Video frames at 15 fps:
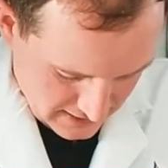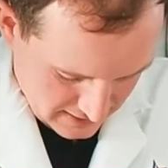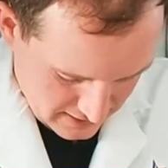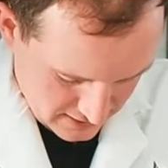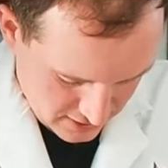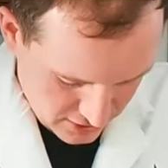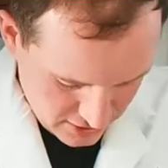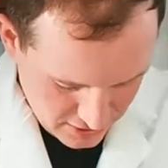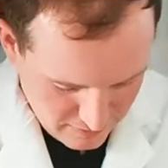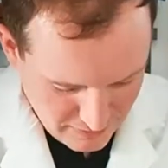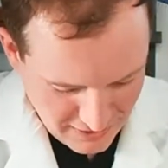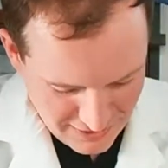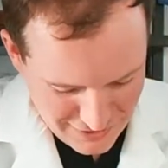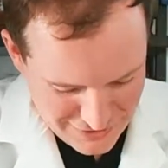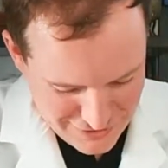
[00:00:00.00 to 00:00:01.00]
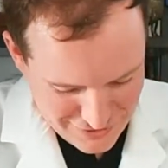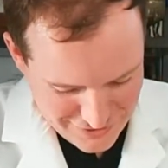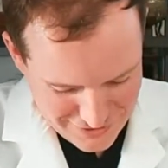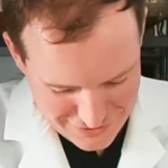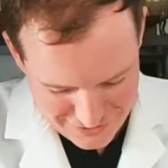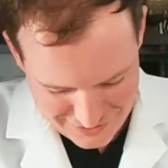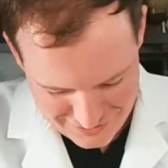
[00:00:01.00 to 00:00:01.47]
It should be easier
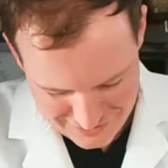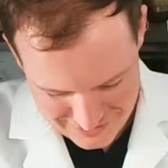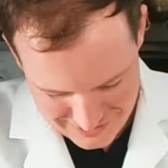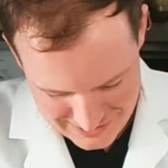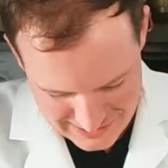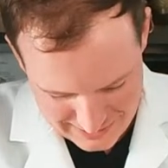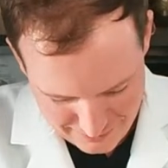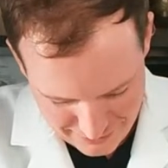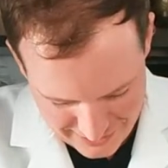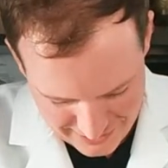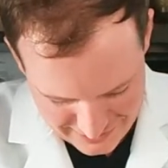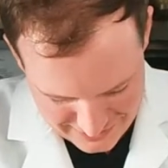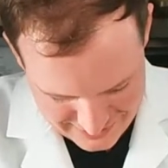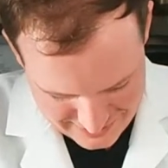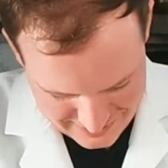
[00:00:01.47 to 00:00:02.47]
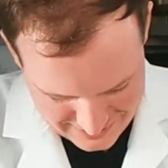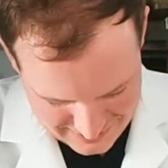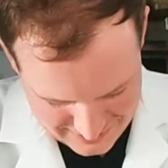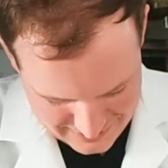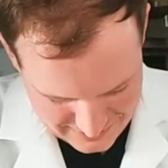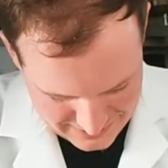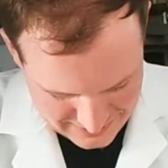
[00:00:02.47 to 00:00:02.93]
to separate.
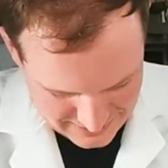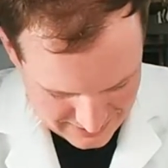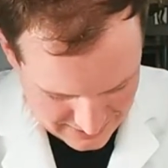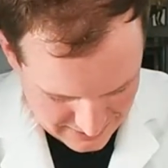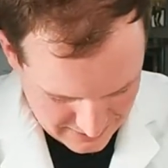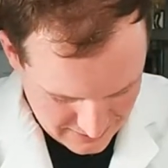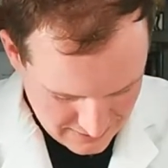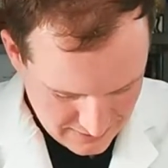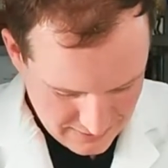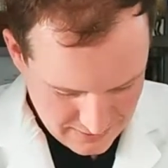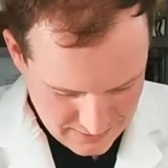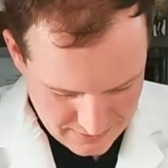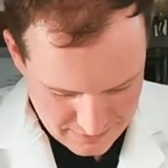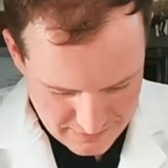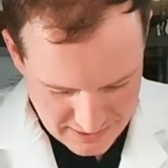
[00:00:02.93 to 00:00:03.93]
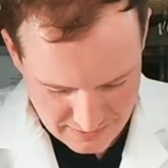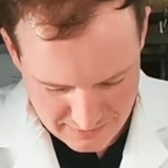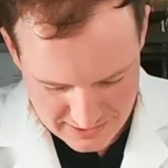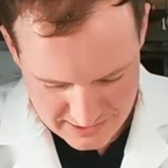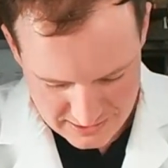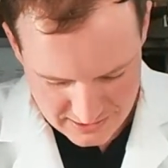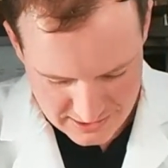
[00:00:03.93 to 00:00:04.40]
Am I
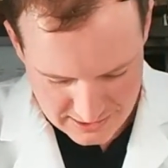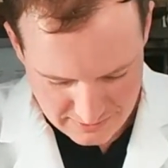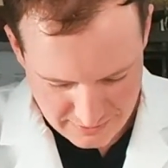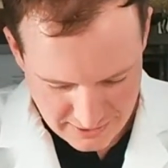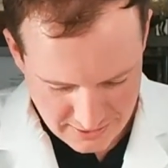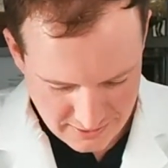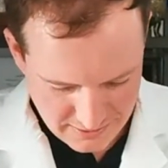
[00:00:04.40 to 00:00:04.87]
messing this up here?